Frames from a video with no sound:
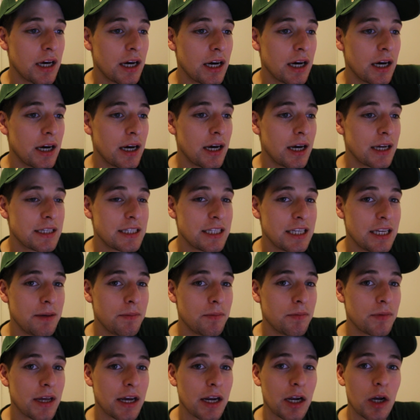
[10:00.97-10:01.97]
uh, a
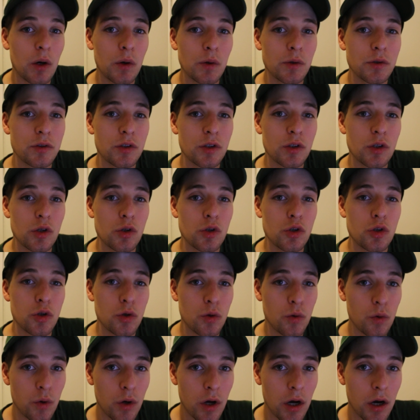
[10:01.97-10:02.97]
team that goes
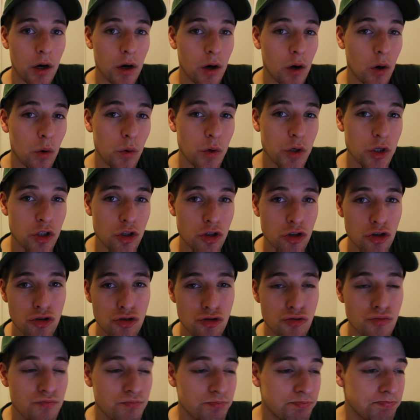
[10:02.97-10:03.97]
to 0 0
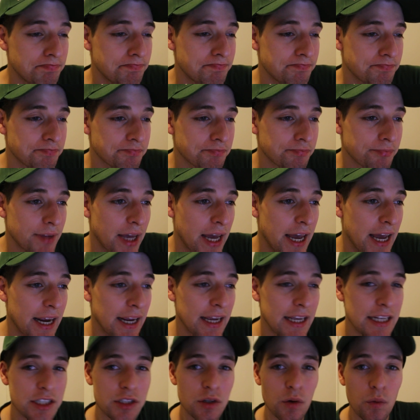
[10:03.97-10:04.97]
2
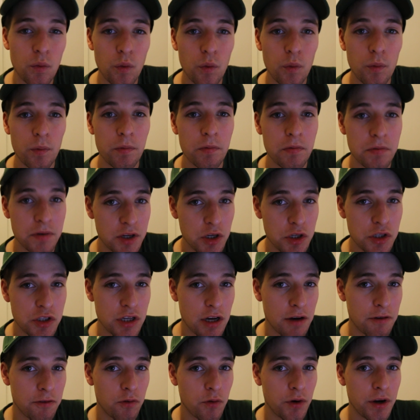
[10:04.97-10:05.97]
and gets a good
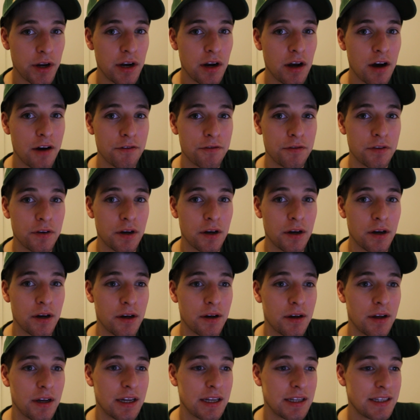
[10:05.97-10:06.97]
tough win off
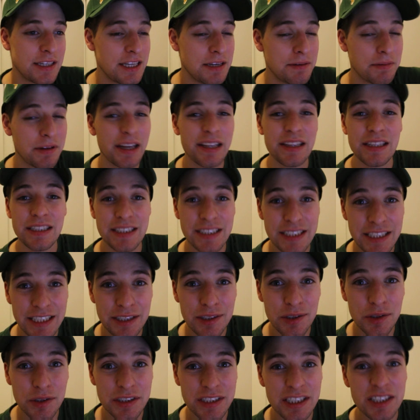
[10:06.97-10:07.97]
a, uh, a, team like the
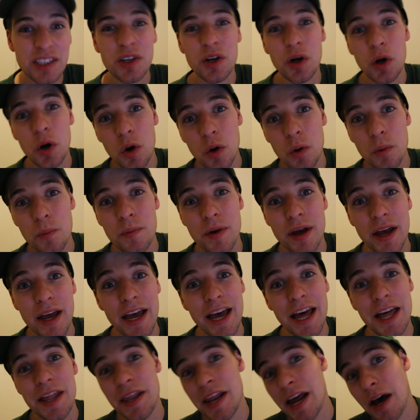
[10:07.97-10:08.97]
Steelers in their home,
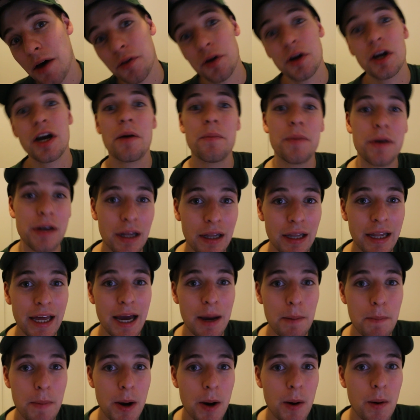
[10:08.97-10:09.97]
and now they're coming to
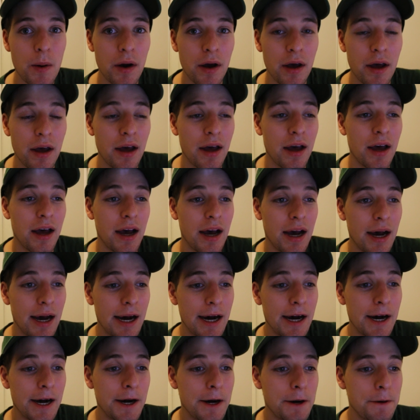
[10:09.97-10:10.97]
Lambeau,
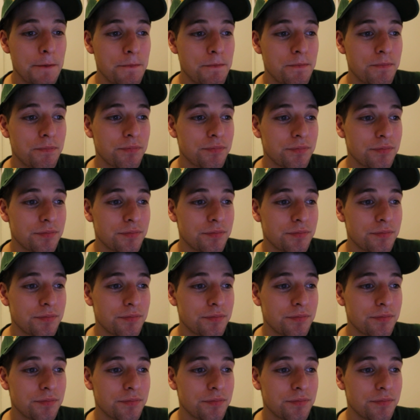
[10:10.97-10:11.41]
um,